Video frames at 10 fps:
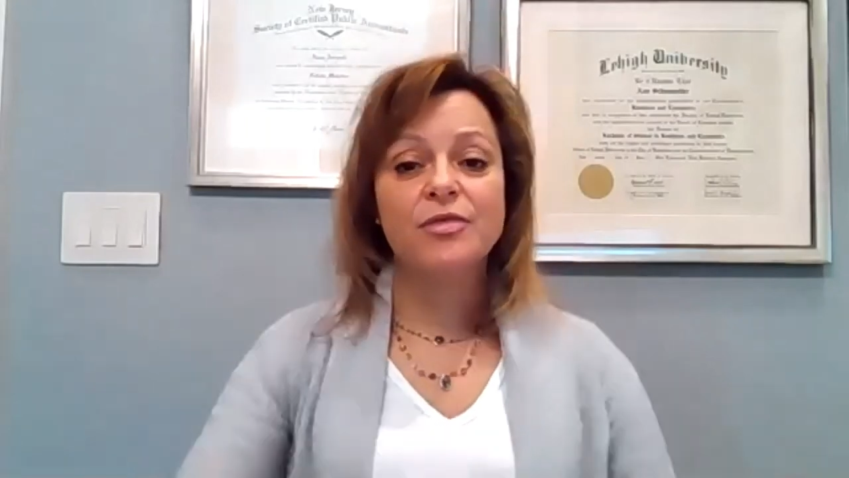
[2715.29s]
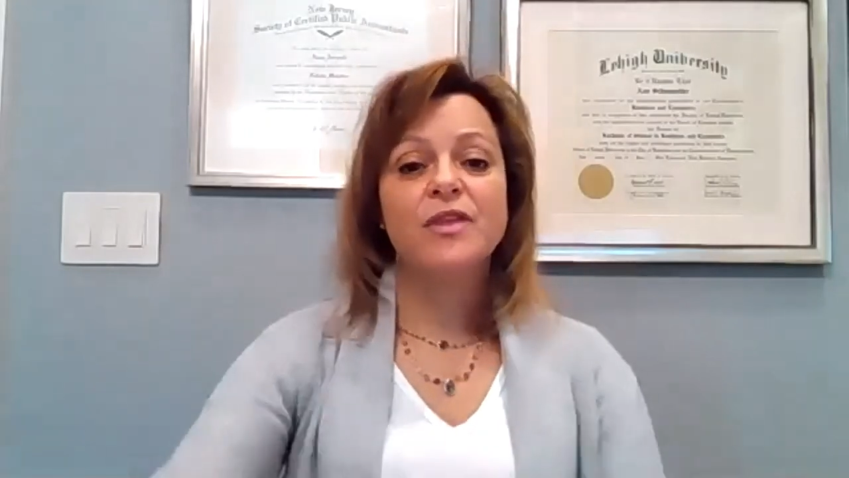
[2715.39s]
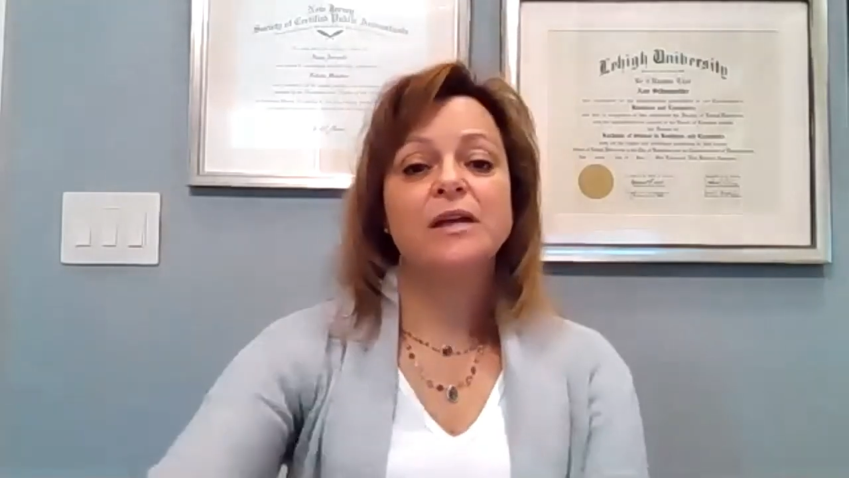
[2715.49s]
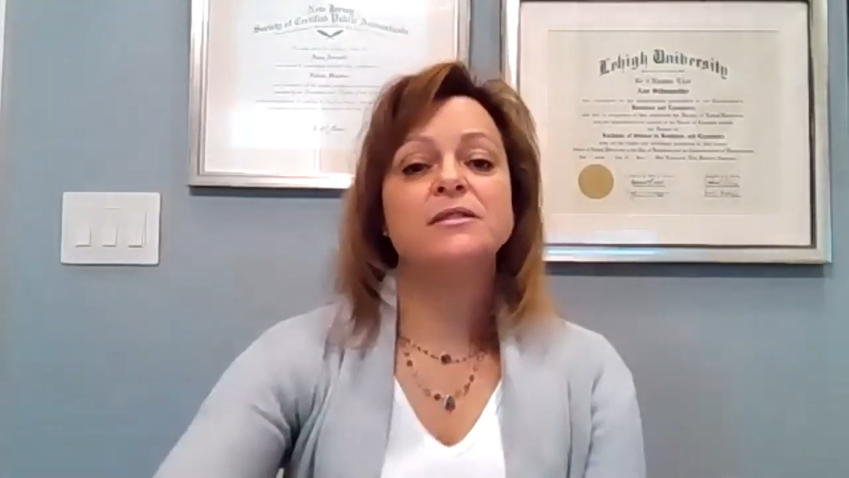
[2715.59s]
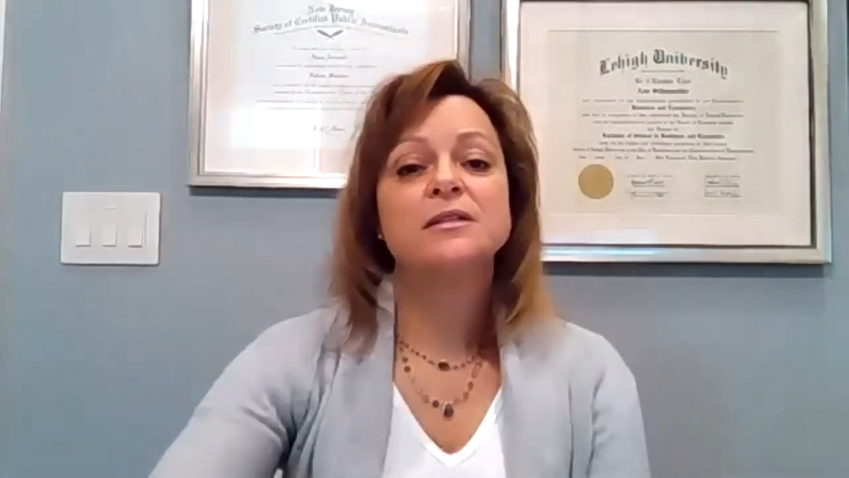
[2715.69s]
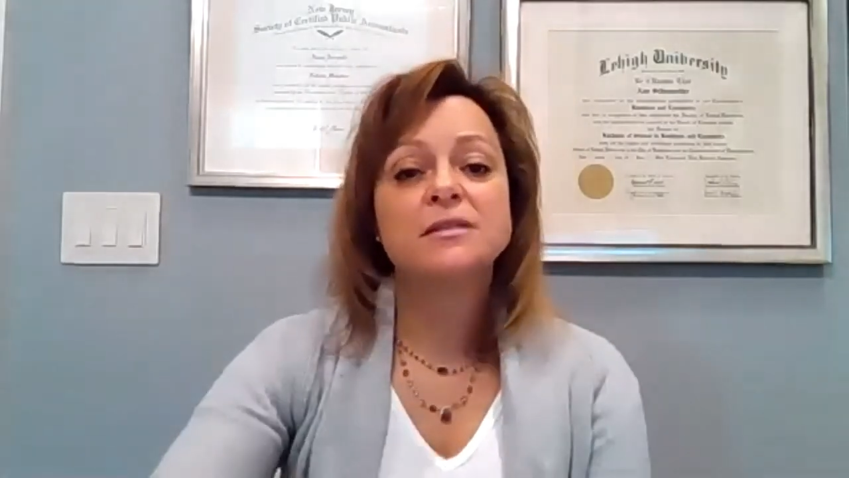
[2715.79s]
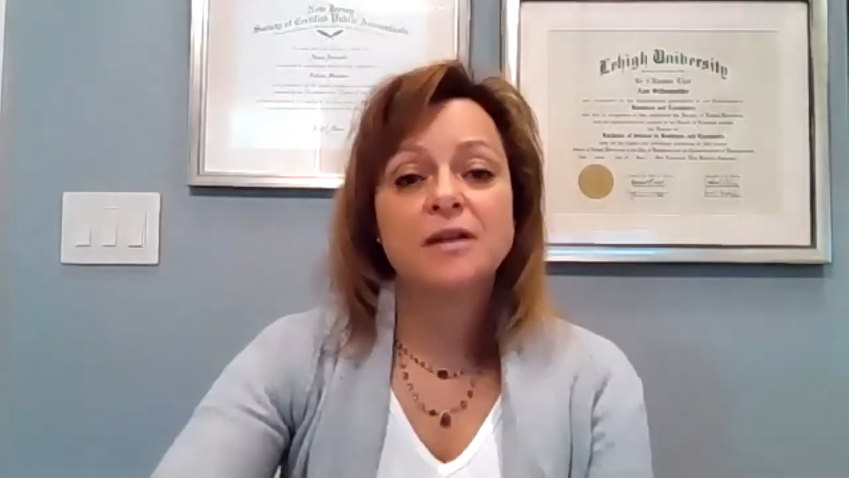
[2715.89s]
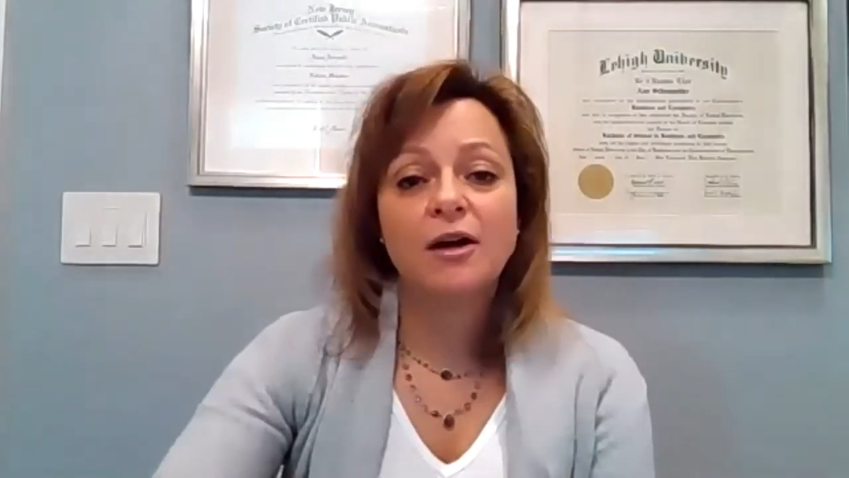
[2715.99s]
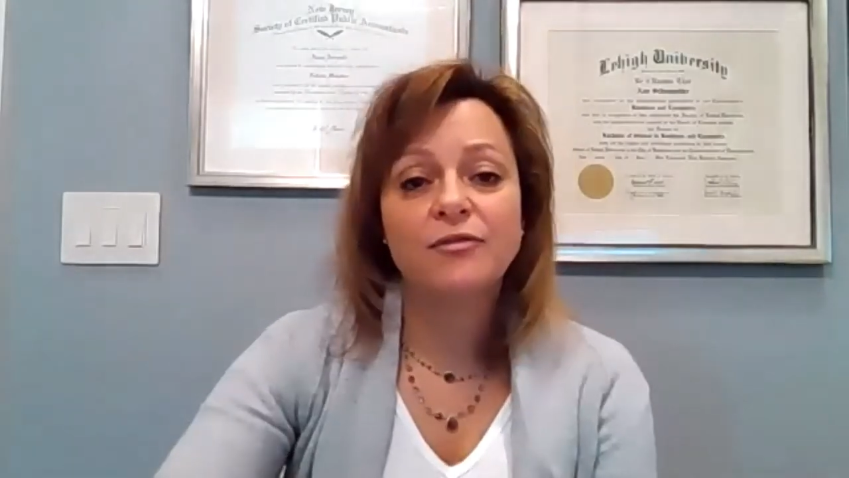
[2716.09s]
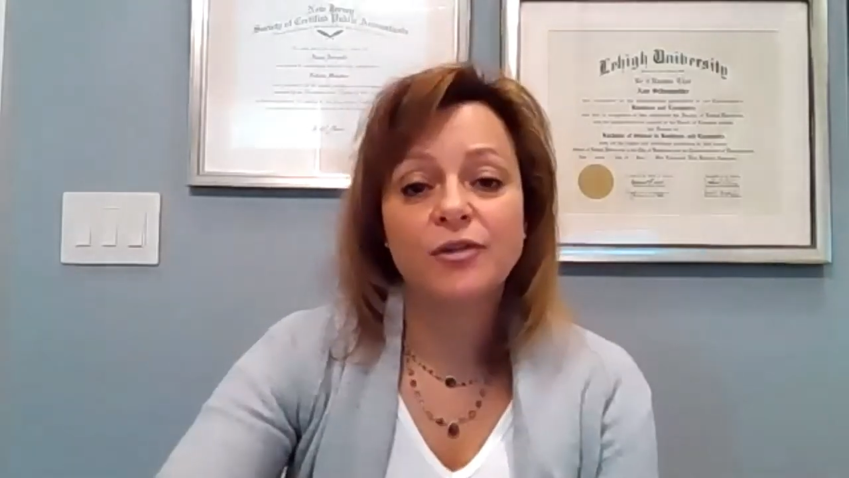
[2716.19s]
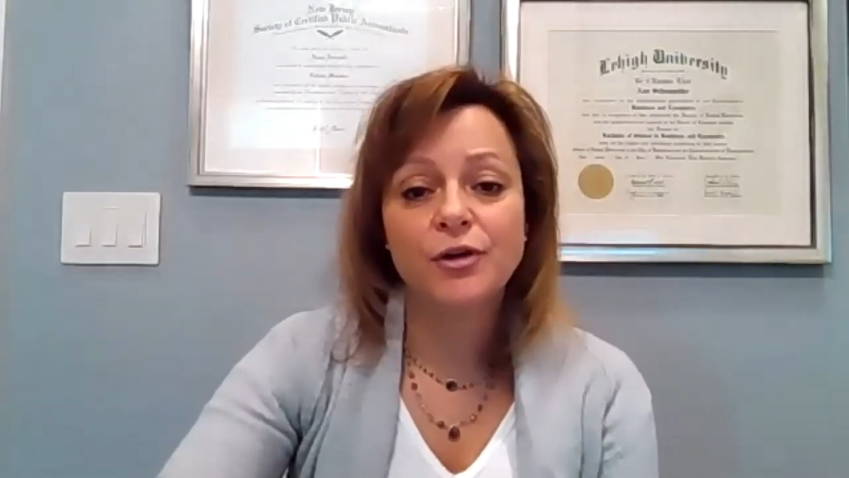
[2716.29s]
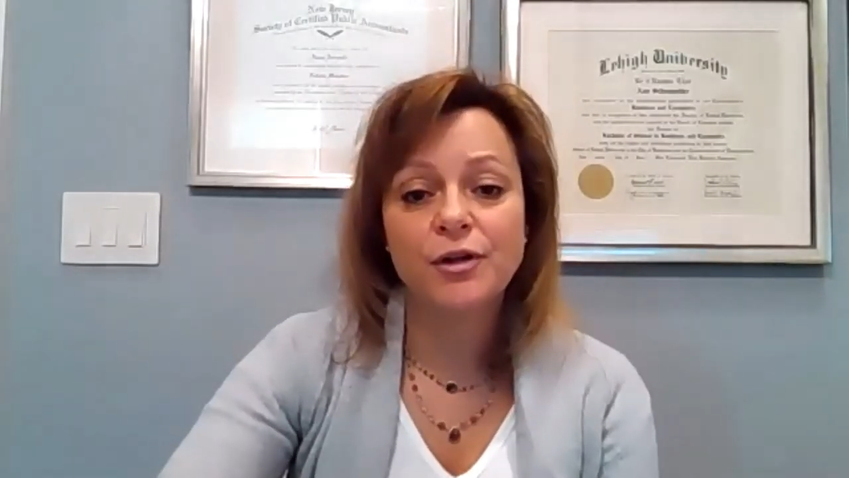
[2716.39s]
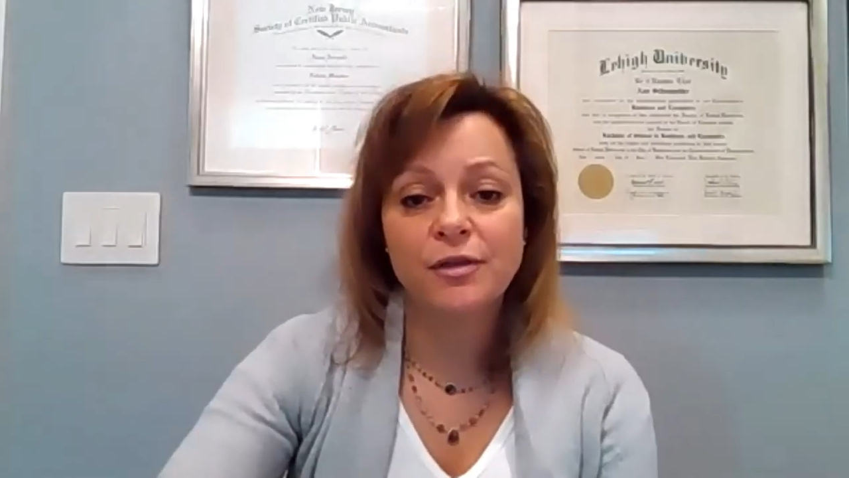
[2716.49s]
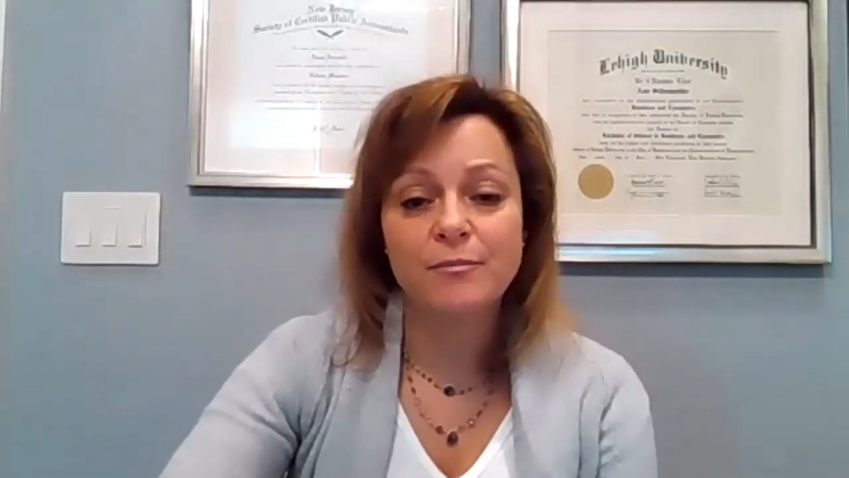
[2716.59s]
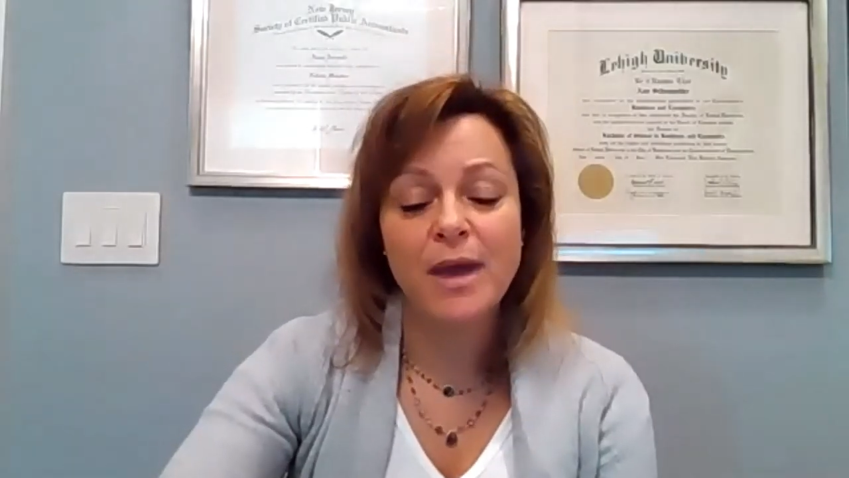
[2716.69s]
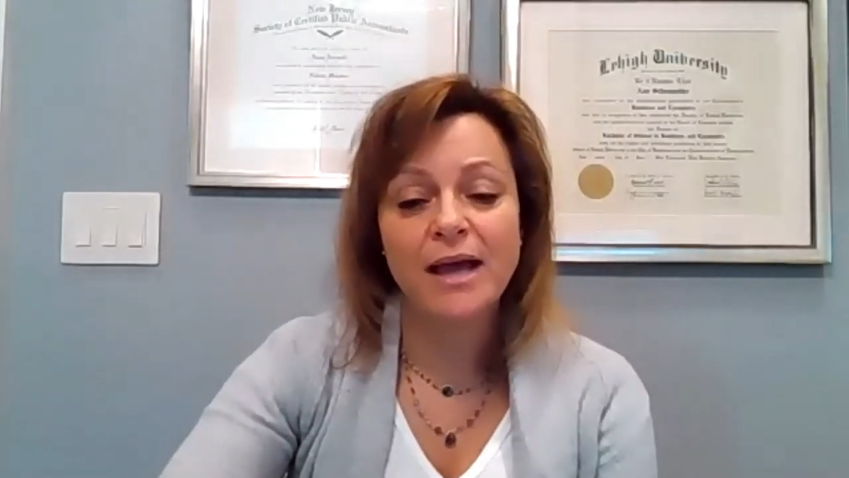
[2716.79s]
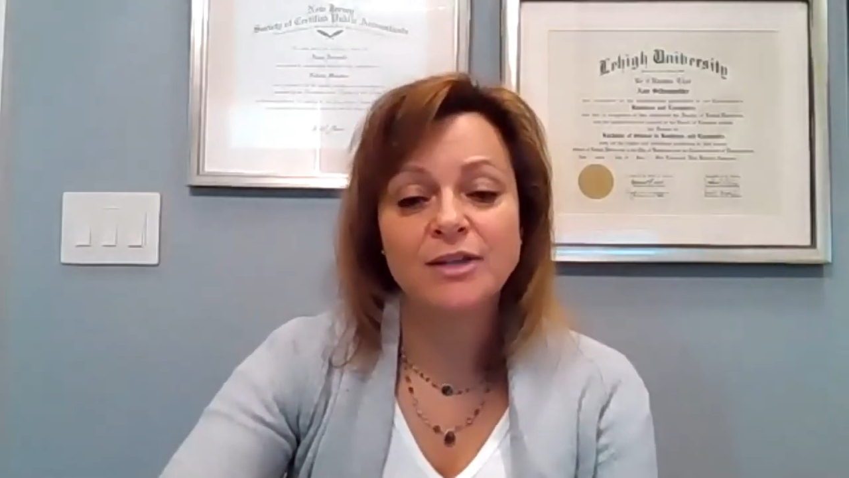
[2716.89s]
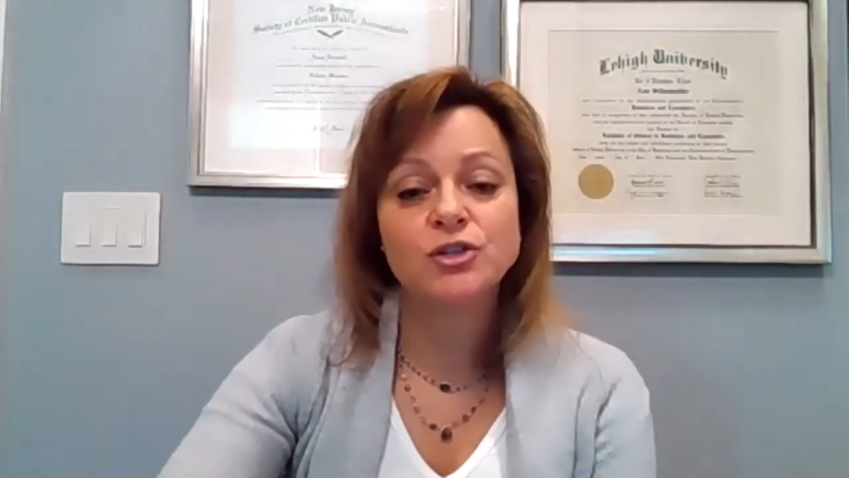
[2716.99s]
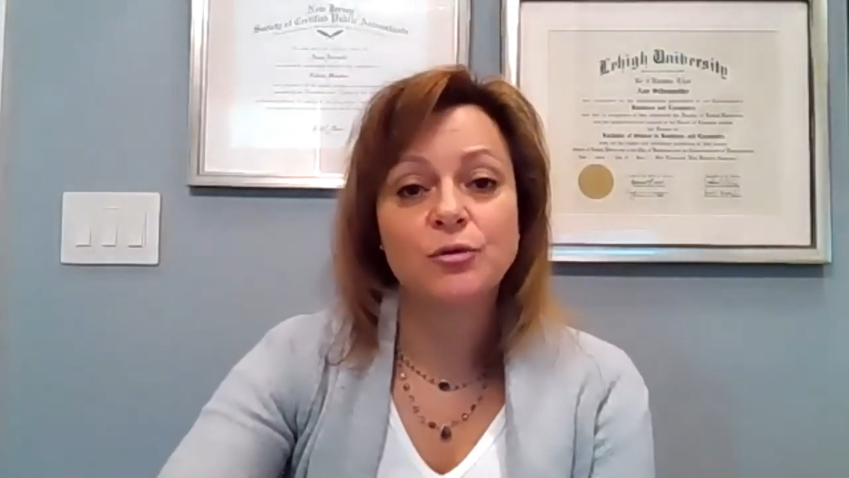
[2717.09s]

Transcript: they discovered the mass